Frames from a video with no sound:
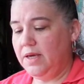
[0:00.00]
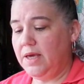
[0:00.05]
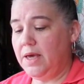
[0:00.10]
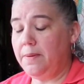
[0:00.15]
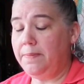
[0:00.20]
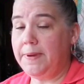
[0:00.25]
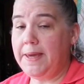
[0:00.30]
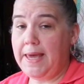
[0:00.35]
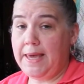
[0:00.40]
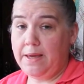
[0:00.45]

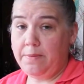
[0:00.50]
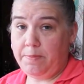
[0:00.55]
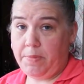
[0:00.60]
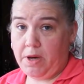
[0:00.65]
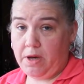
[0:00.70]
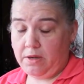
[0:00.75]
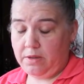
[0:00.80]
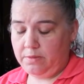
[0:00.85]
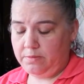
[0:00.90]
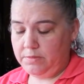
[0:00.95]
cupcake
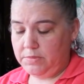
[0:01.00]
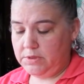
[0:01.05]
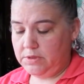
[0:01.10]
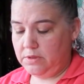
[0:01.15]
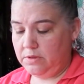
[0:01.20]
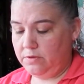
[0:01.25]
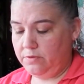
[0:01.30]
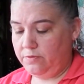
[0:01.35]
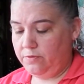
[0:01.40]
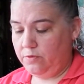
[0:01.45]

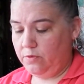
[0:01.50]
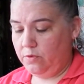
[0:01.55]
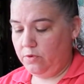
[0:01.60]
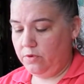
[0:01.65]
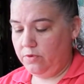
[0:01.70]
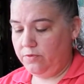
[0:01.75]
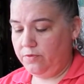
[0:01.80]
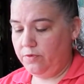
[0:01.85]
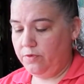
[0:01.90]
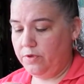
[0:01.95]
bottoms
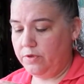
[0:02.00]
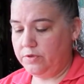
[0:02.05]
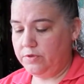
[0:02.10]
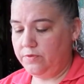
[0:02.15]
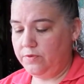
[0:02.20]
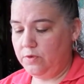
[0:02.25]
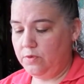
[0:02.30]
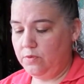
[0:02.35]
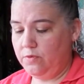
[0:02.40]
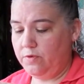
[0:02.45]
for for those
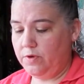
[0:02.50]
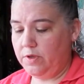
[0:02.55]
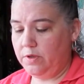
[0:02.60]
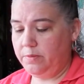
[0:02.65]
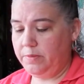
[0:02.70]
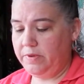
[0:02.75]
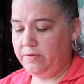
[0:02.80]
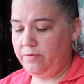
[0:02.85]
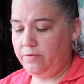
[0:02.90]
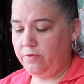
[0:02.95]
of you who follow
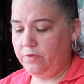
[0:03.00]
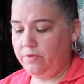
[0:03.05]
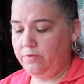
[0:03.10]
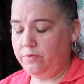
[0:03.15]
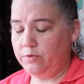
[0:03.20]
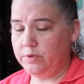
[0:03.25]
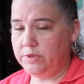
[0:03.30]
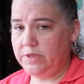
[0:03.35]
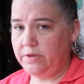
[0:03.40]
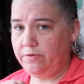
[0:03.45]
me for the
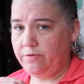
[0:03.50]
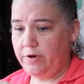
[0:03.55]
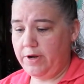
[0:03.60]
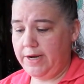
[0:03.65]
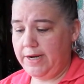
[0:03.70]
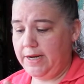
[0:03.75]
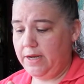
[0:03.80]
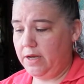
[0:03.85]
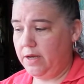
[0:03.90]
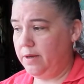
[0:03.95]
For Sale
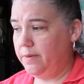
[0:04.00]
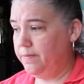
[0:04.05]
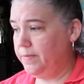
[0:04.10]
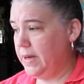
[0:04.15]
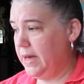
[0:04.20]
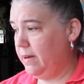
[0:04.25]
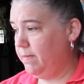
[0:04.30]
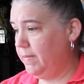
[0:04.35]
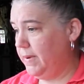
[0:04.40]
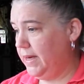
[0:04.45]
Friday, um,
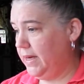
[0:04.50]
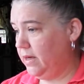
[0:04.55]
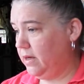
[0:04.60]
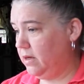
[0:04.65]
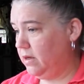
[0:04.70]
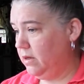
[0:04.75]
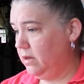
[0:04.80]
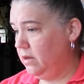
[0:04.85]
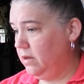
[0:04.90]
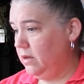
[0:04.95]
I
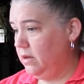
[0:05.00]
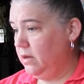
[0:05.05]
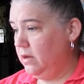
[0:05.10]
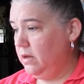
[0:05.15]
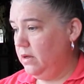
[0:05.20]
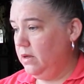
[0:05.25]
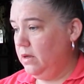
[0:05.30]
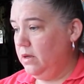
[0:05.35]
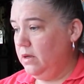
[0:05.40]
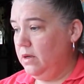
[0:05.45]
make
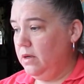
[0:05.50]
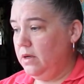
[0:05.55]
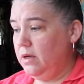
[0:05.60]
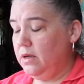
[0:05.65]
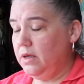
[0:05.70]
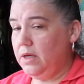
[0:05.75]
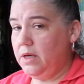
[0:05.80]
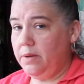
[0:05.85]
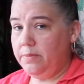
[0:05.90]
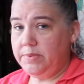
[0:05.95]

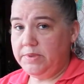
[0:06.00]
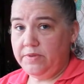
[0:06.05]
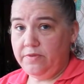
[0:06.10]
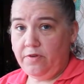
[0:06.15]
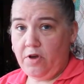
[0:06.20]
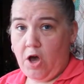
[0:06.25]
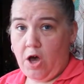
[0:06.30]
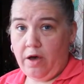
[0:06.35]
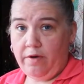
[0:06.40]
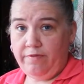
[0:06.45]
cups of
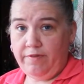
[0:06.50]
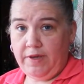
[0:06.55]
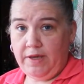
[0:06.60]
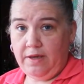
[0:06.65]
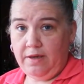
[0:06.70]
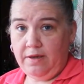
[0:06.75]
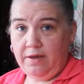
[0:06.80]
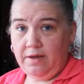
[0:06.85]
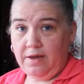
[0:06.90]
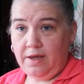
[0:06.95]

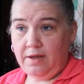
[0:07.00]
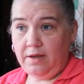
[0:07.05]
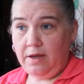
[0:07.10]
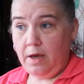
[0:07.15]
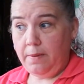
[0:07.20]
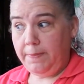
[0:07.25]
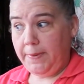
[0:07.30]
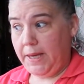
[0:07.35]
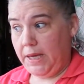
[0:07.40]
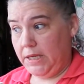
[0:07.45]
coffee and
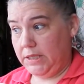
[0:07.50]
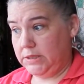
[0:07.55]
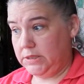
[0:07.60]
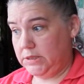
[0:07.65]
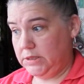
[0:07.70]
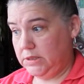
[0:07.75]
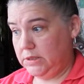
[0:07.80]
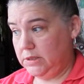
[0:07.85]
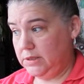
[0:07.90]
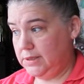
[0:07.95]

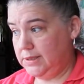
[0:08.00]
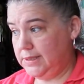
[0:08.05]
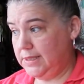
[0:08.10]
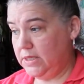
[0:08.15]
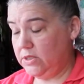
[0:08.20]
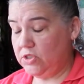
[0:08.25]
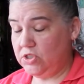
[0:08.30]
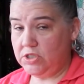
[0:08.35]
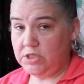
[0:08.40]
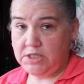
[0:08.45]
cupcakes,
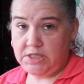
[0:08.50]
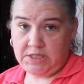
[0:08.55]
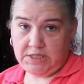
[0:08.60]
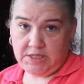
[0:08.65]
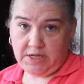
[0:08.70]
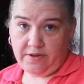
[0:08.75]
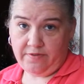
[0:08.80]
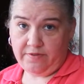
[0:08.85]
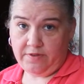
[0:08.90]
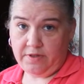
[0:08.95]
stitched,
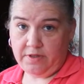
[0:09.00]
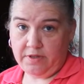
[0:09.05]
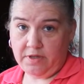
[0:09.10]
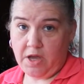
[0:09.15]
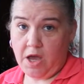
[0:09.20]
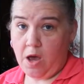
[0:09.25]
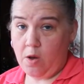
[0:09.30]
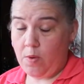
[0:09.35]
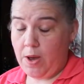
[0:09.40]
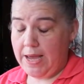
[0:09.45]
stuffed,
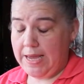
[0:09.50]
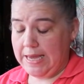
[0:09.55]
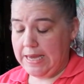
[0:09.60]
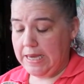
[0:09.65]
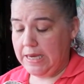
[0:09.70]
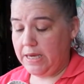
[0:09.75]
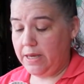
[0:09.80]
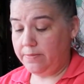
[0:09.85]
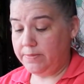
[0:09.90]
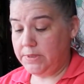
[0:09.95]

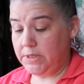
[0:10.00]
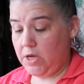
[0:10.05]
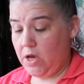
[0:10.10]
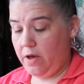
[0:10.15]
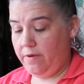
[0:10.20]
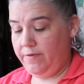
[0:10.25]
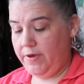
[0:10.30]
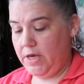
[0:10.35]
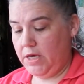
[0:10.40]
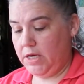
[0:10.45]
kawaii cups of
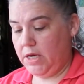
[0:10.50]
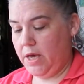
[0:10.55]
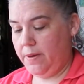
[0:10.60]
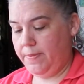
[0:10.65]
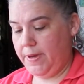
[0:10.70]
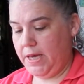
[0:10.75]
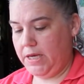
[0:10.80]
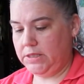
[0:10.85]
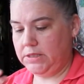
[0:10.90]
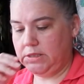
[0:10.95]
coffee and
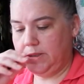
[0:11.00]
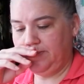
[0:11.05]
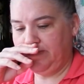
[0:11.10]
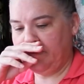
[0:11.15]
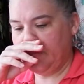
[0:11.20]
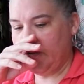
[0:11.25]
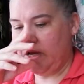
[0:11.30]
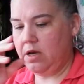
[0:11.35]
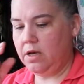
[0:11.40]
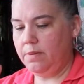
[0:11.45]
cupcakes.
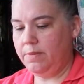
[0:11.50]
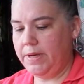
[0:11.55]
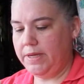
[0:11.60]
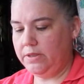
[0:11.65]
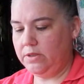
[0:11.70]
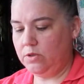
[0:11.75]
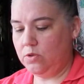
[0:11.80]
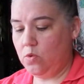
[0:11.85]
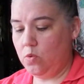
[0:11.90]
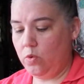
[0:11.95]
Um, I
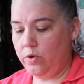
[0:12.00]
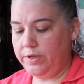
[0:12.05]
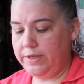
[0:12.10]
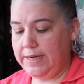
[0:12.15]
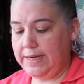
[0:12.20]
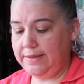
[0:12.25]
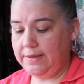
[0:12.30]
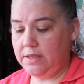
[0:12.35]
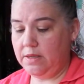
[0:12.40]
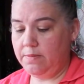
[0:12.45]
do
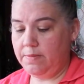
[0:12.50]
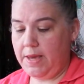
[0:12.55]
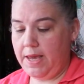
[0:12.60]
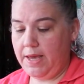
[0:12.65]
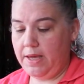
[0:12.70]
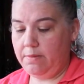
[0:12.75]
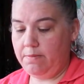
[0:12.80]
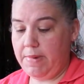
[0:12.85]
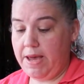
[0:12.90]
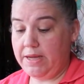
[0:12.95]
coordinate them
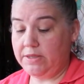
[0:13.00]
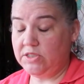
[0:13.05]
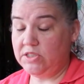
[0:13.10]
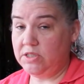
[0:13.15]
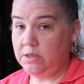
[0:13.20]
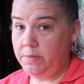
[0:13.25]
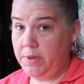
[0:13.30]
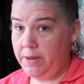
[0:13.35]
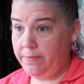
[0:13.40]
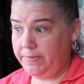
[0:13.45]
and match
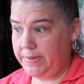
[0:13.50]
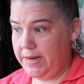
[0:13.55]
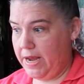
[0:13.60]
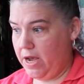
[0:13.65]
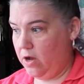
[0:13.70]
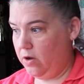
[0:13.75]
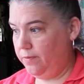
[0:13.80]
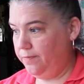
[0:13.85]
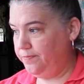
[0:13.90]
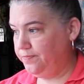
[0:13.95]
them up
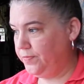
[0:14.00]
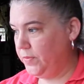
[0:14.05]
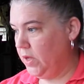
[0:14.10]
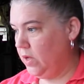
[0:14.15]
now.